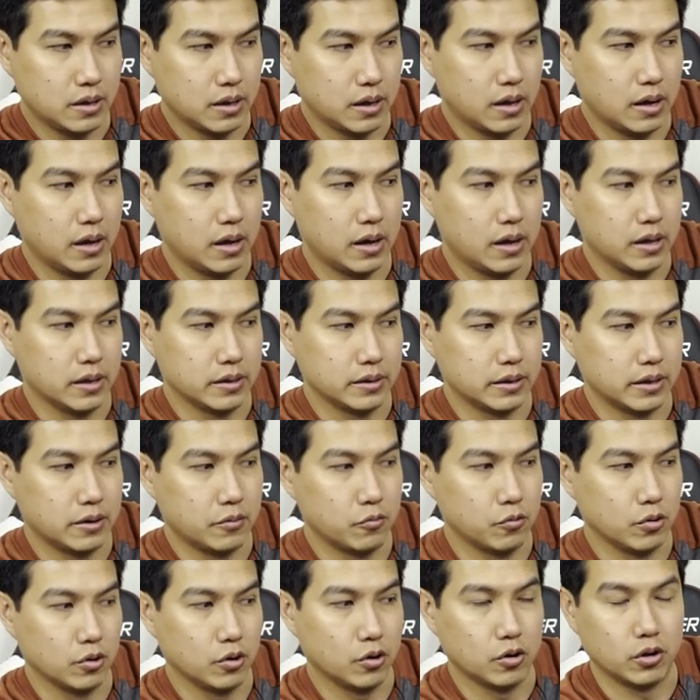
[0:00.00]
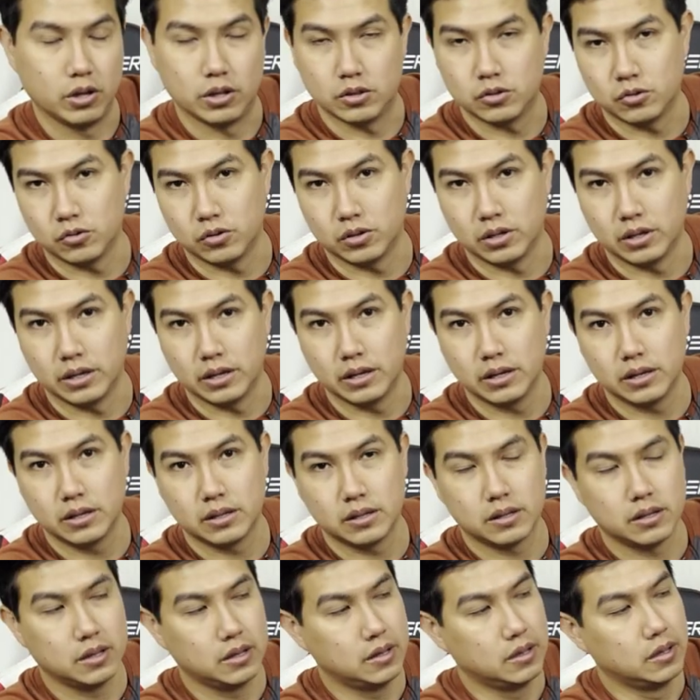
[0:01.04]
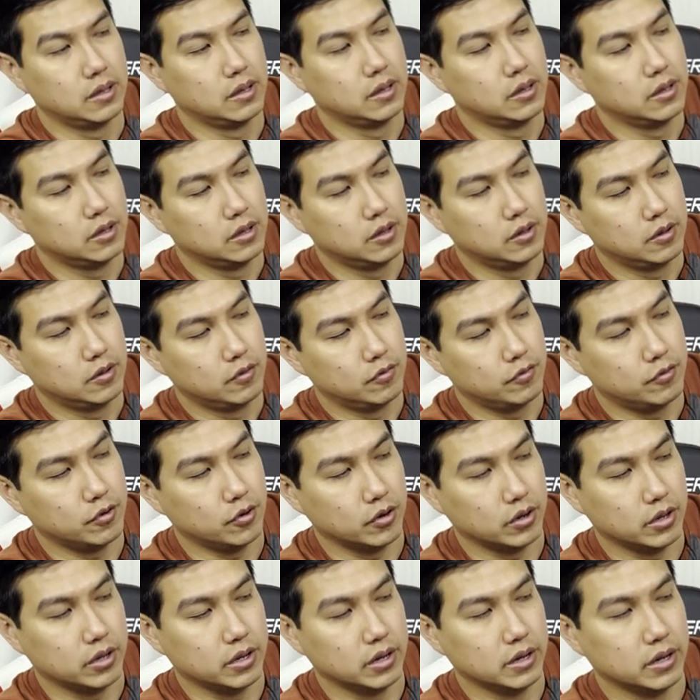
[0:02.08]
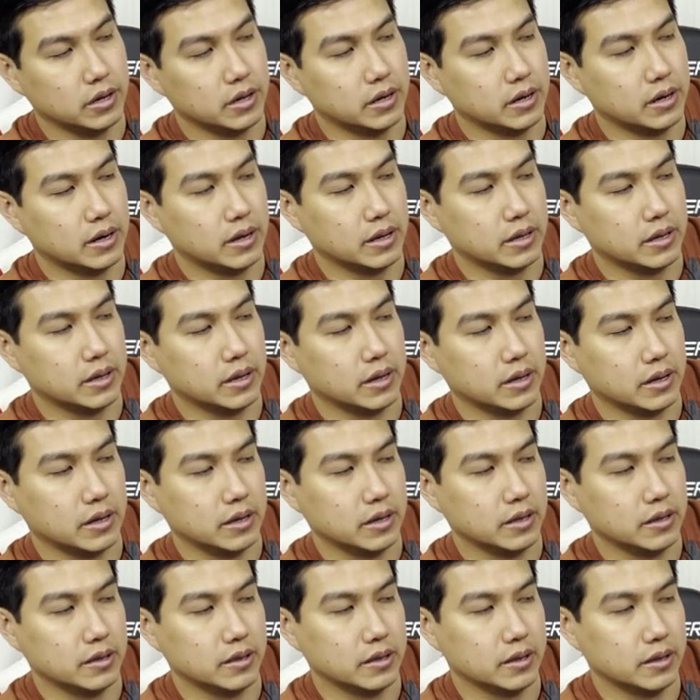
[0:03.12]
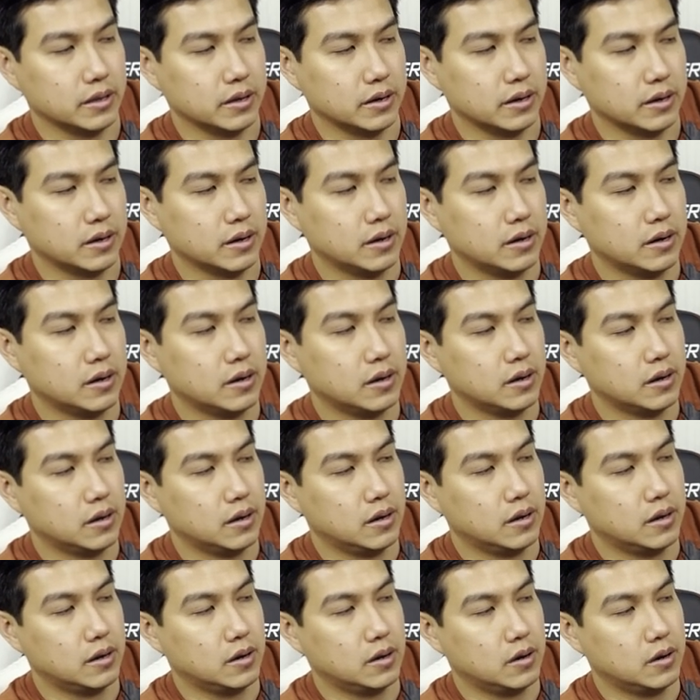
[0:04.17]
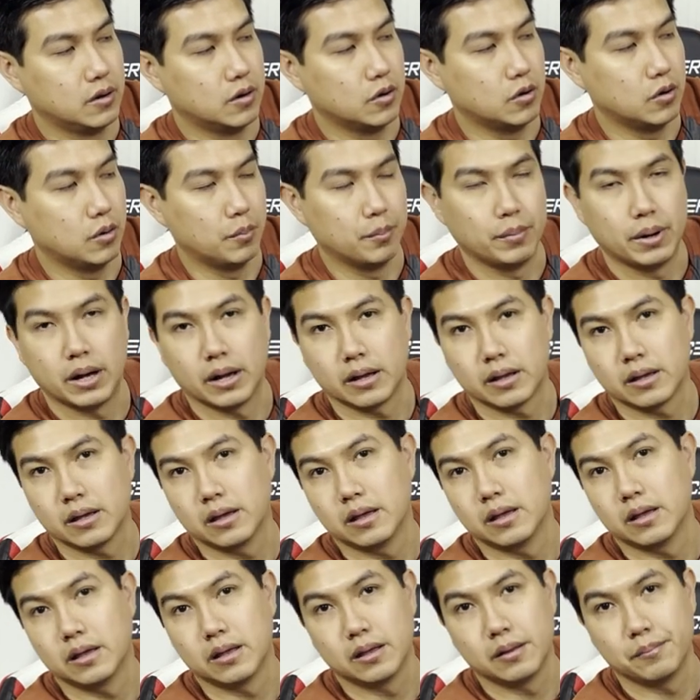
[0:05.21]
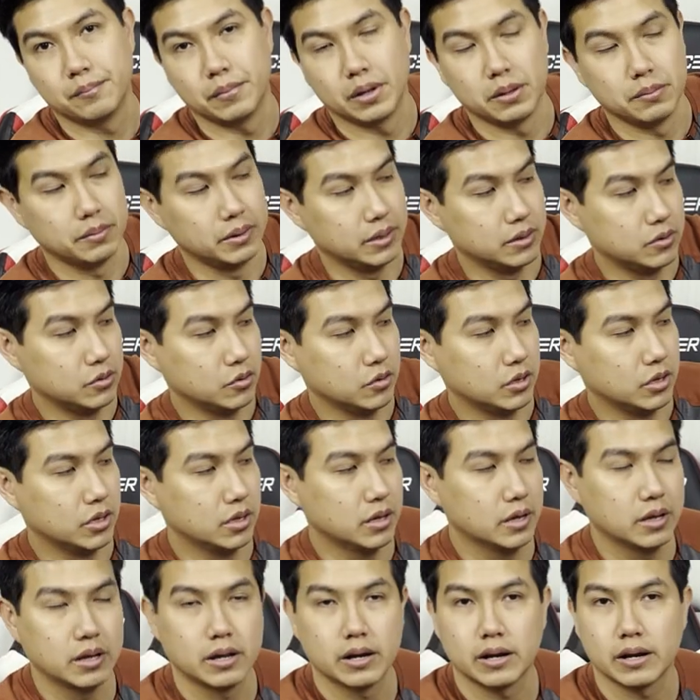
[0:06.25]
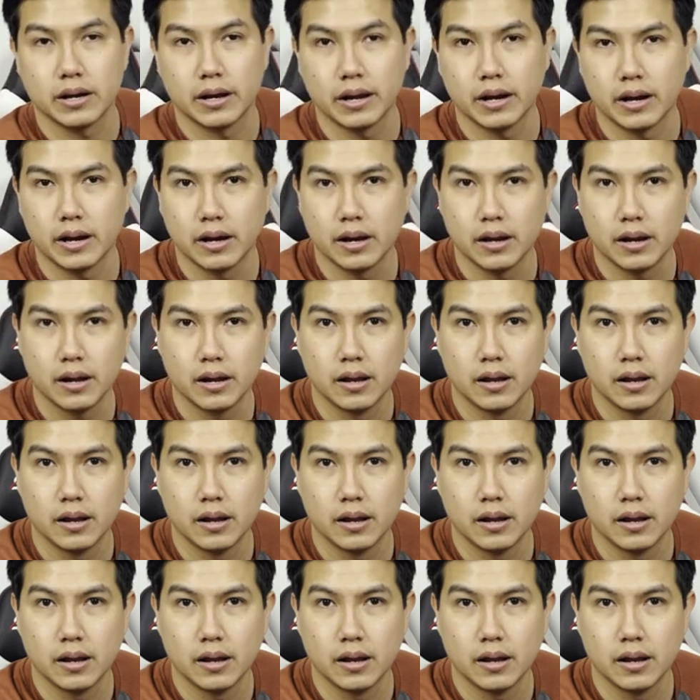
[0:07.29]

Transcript: uh, that will go into the in from here I can either come back maybe into here again